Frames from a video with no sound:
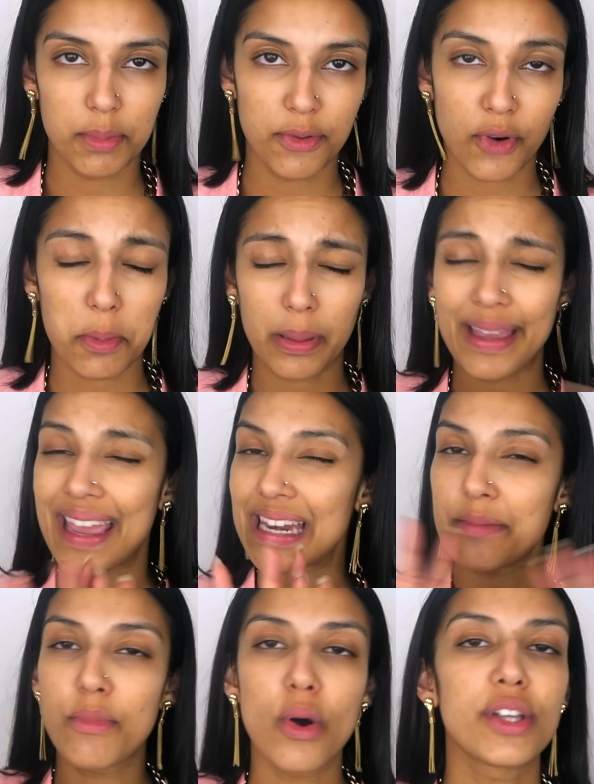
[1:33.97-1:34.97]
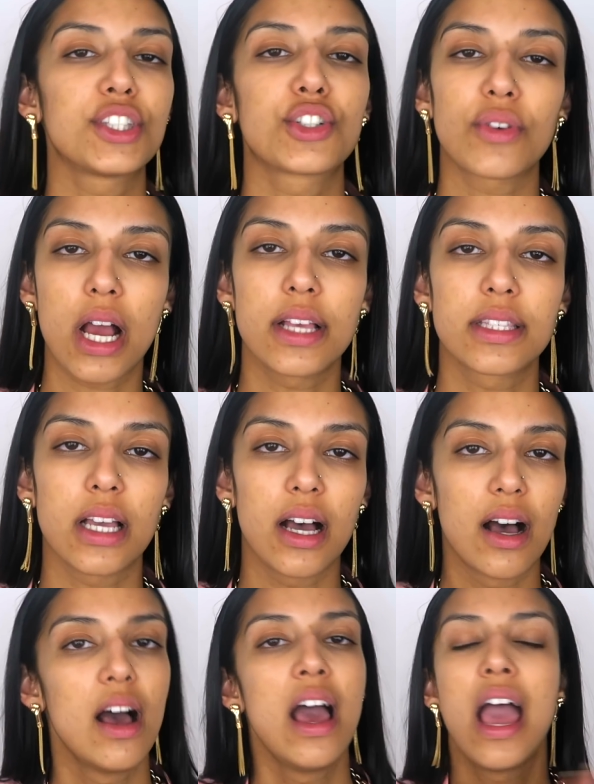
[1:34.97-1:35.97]
Before I apply any
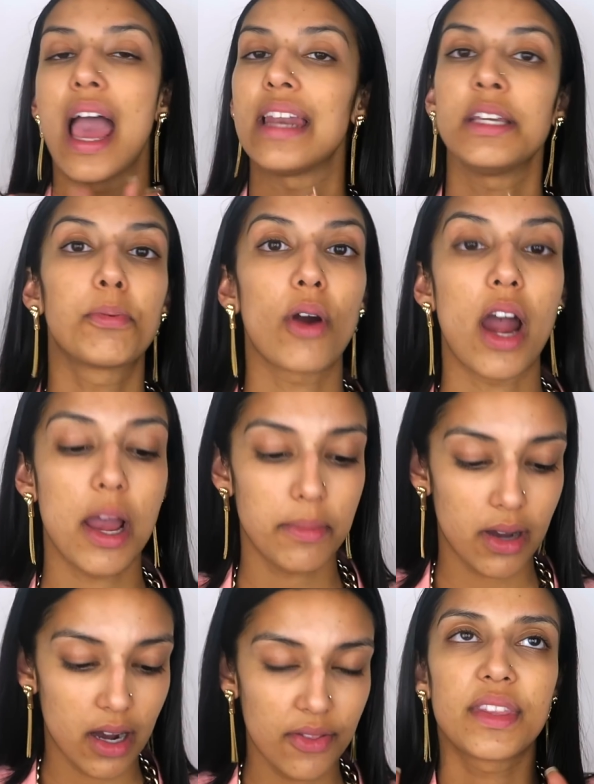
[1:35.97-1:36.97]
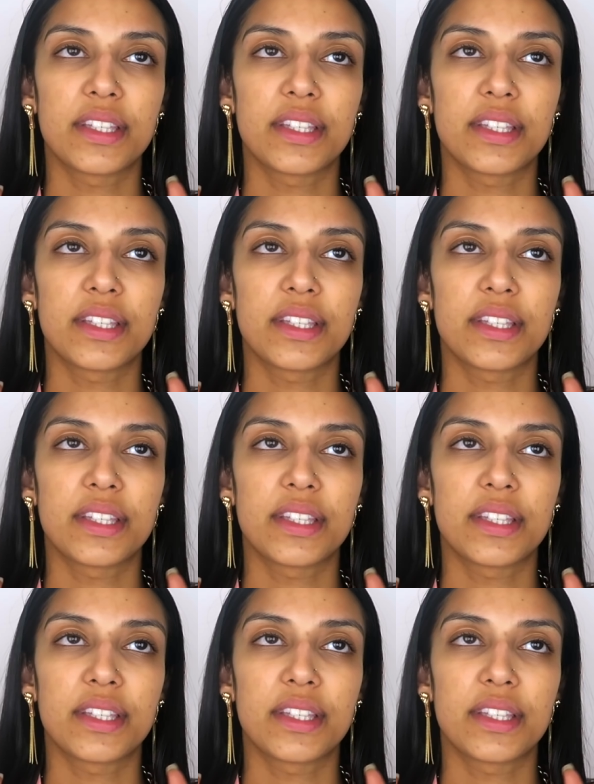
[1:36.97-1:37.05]
moisturizer, any primer.